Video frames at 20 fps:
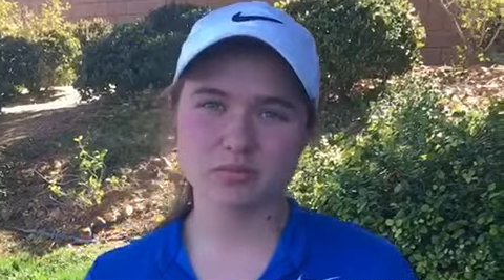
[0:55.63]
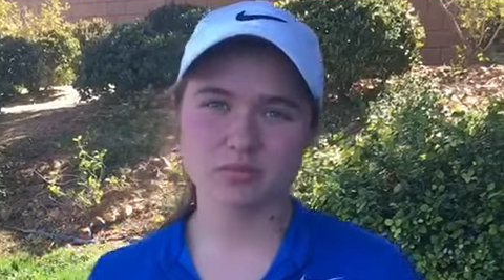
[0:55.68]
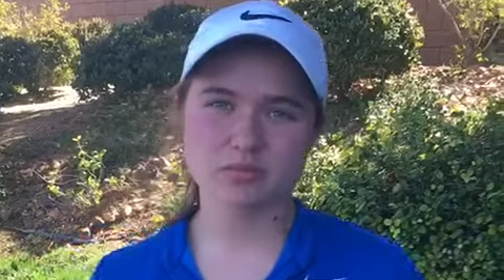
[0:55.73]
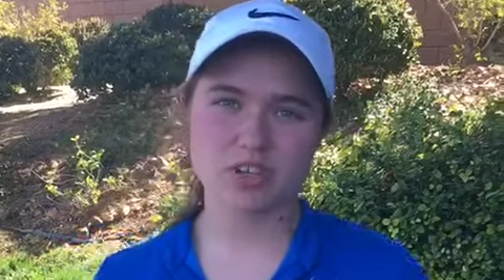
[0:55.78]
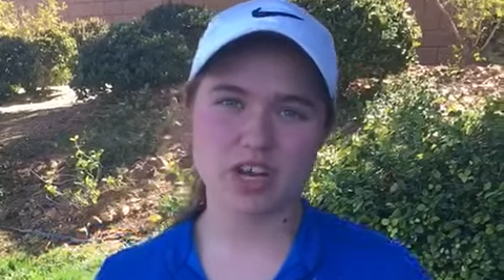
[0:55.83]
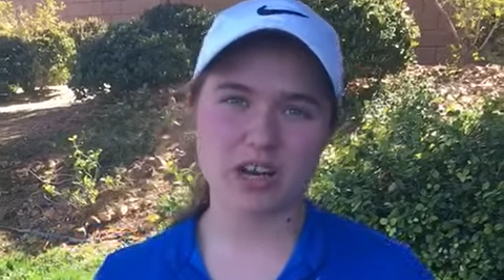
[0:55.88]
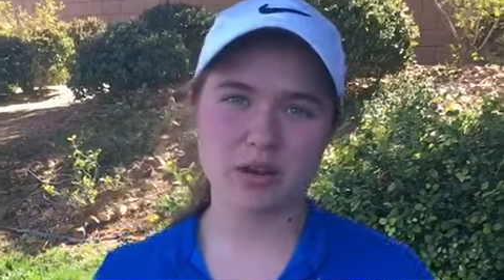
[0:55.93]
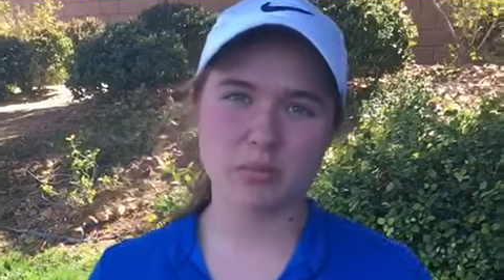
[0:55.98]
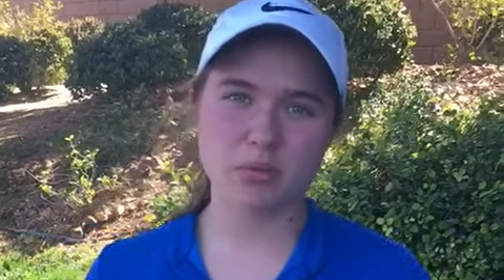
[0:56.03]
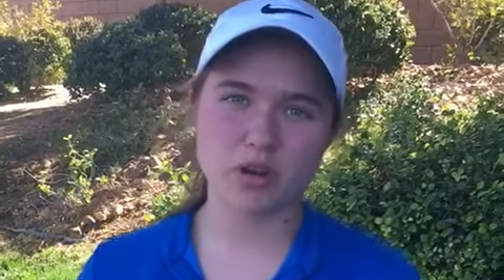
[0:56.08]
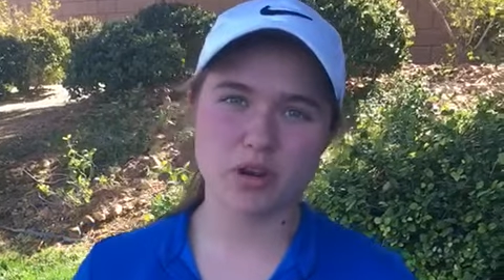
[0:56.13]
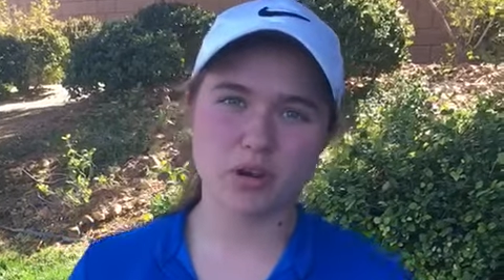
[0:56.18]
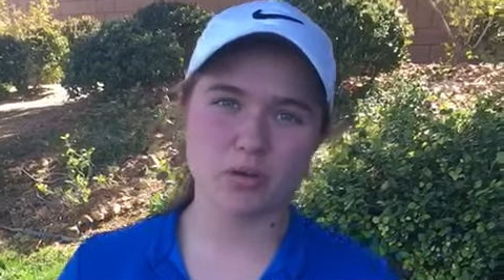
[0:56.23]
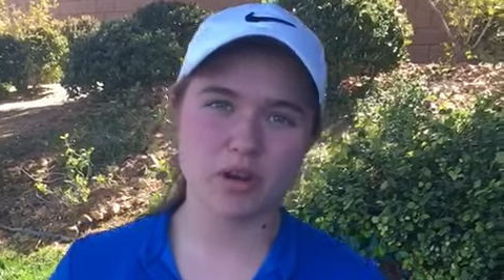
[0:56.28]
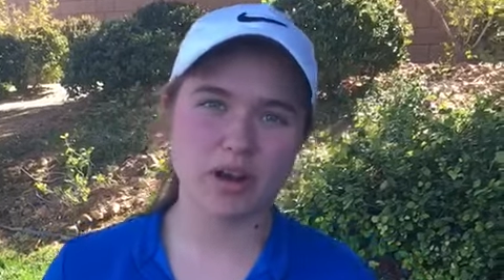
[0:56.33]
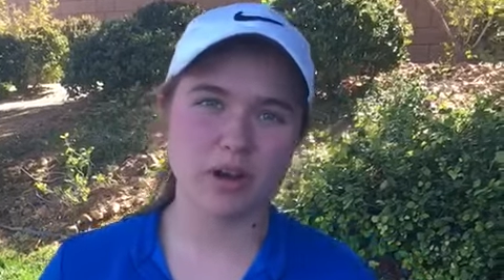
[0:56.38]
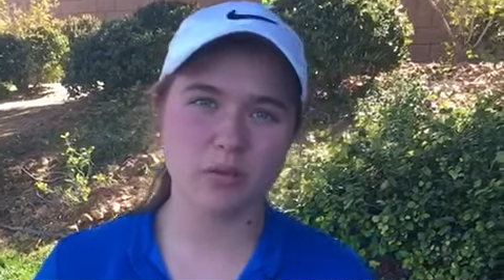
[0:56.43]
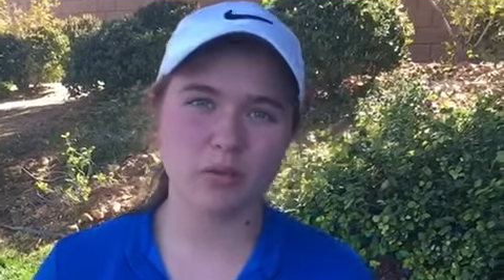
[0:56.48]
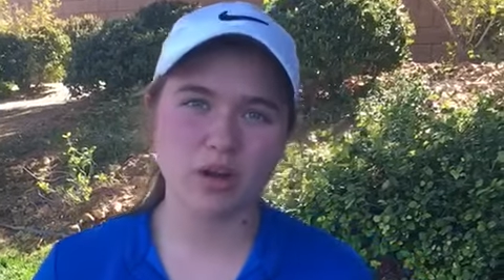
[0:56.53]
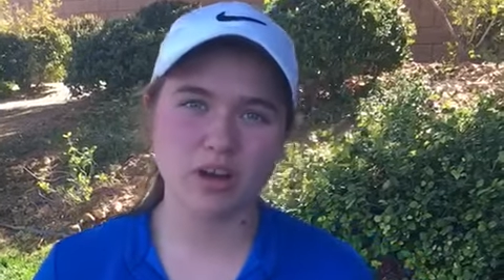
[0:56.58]
trying to put it
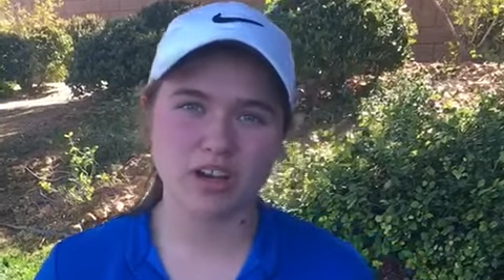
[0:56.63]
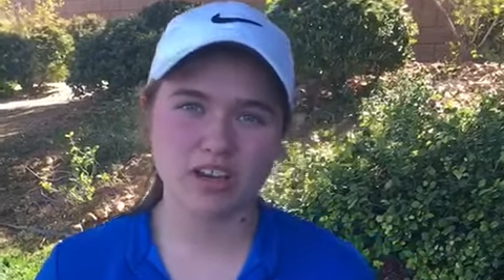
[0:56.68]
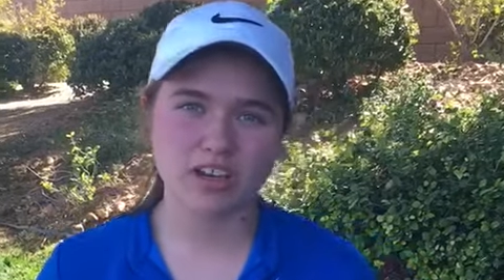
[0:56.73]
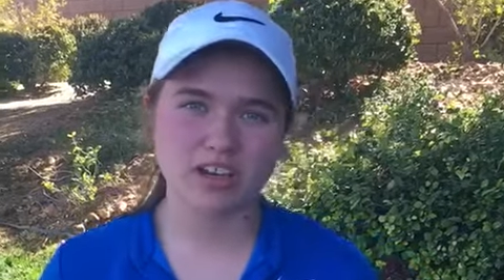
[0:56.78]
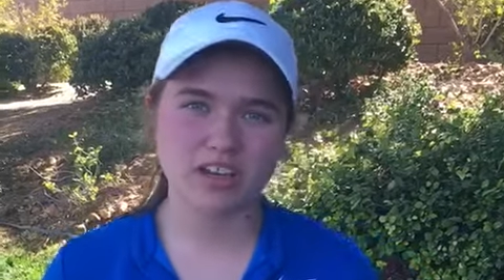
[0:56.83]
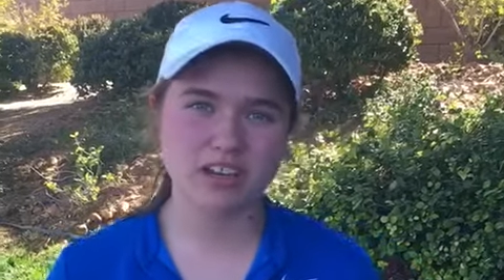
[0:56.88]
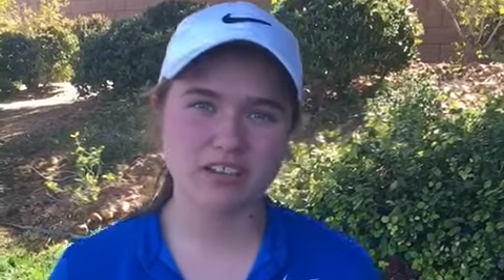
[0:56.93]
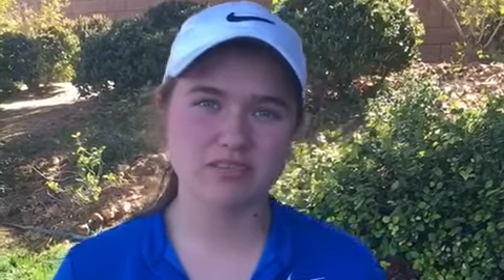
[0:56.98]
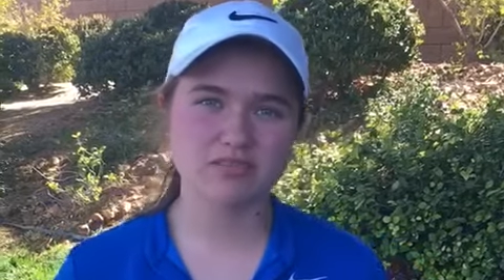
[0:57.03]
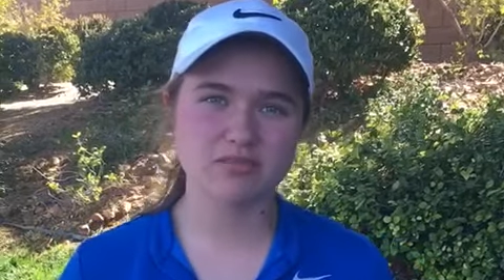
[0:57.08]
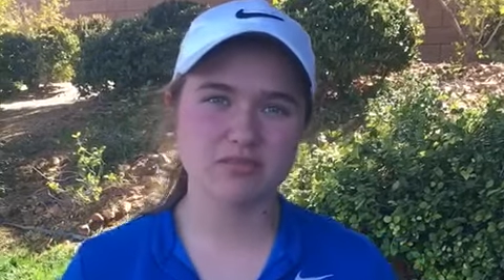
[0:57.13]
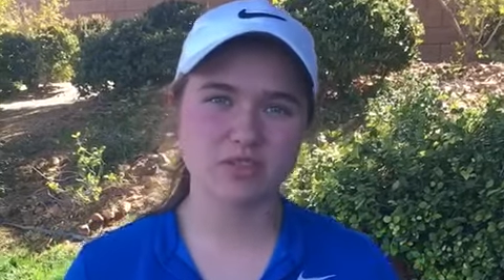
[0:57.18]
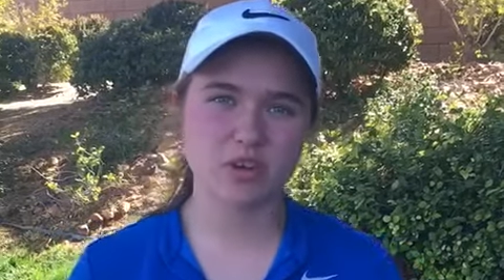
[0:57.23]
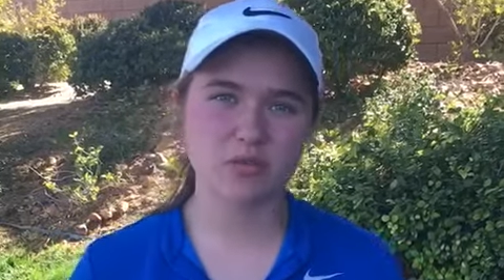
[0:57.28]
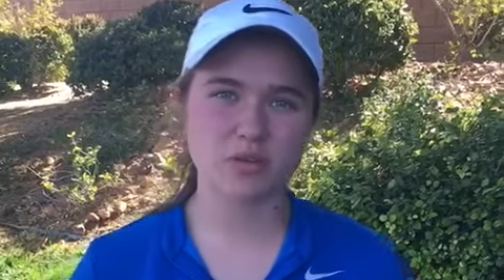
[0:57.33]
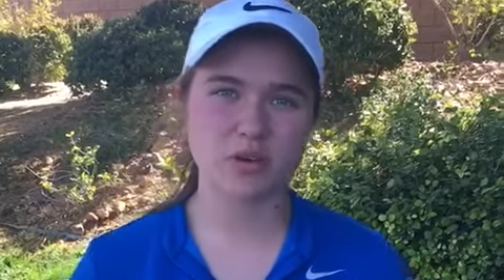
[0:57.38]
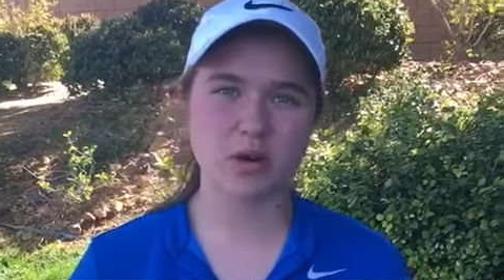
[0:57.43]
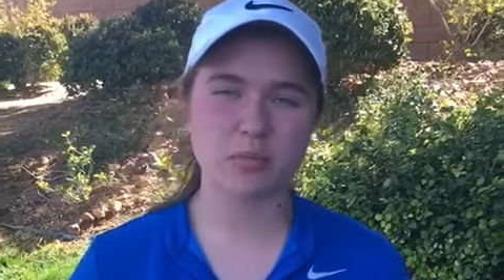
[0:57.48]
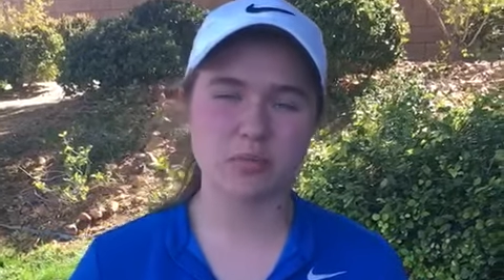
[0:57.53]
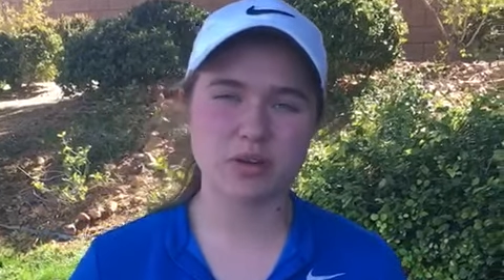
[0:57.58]
where I wanted it
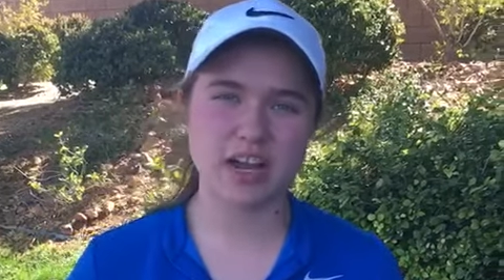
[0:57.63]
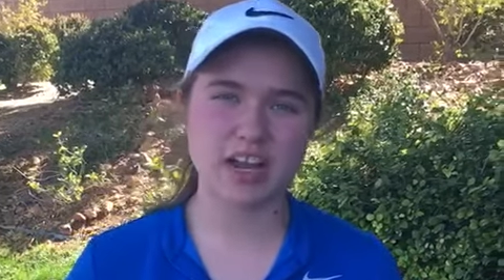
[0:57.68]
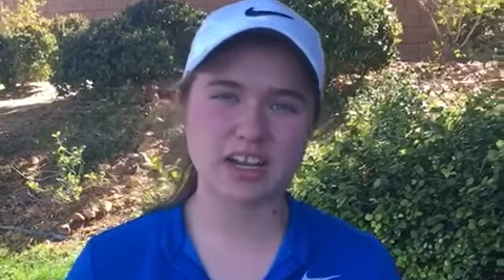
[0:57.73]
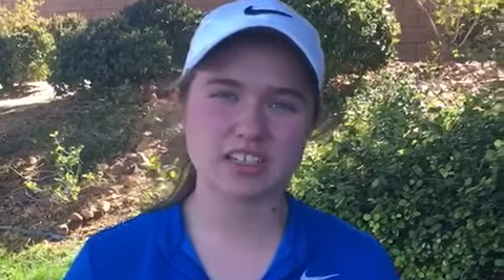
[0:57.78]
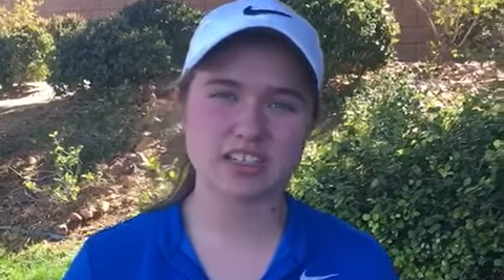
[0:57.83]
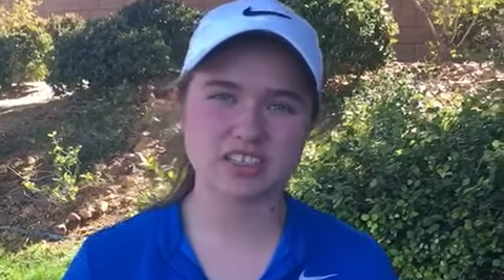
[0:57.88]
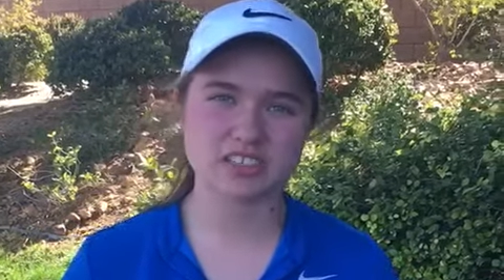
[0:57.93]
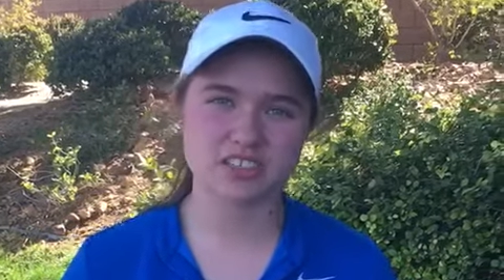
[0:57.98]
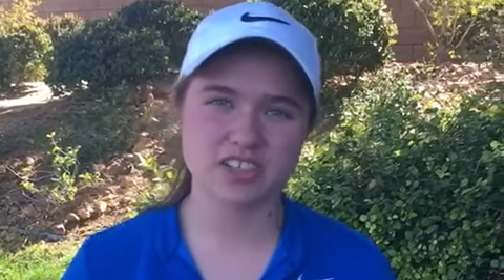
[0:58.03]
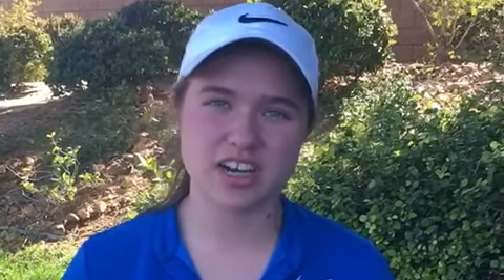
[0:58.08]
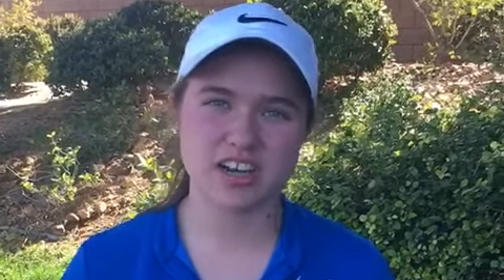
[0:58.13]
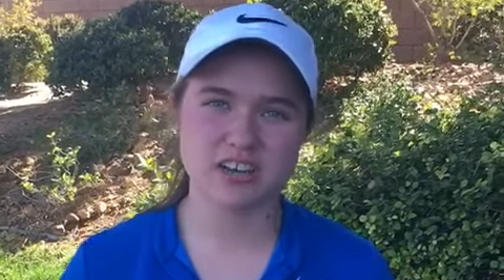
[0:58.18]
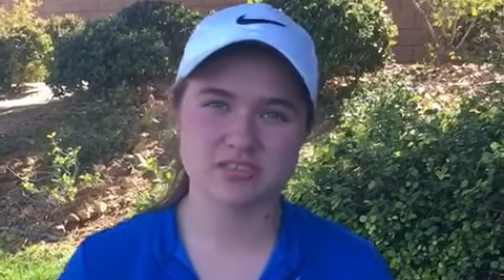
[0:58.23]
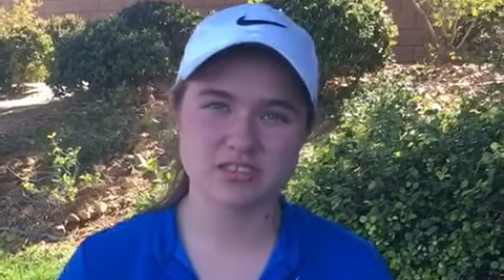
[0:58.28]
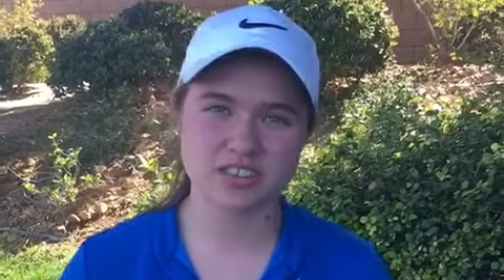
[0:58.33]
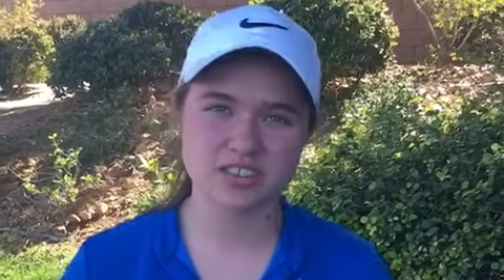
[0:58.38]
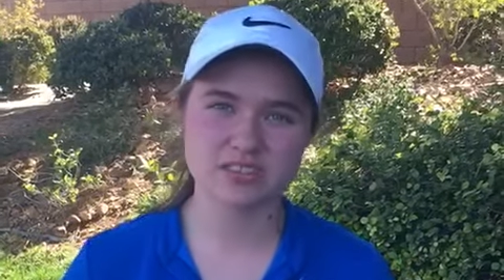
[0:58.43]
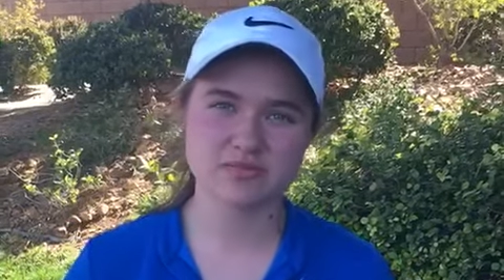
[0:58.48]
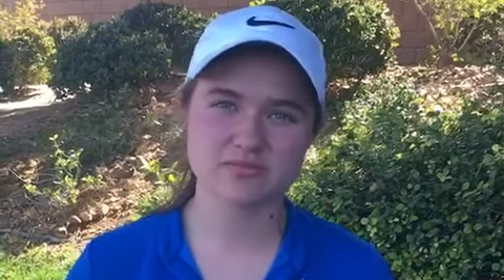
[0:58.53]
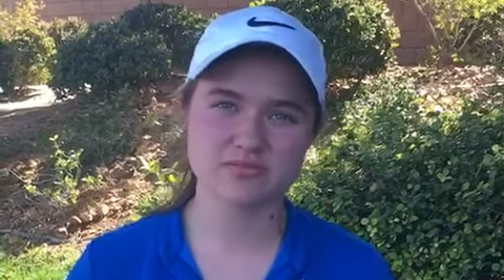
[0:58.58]
over our practice
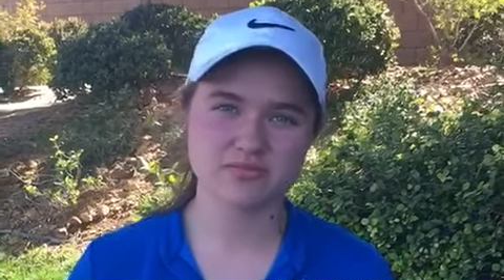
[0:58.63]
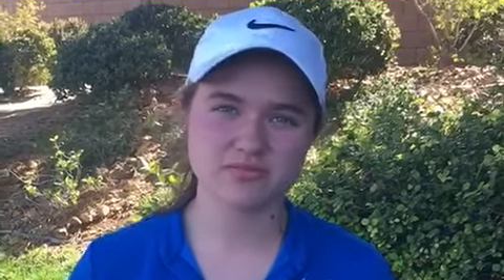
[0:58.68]
rounds.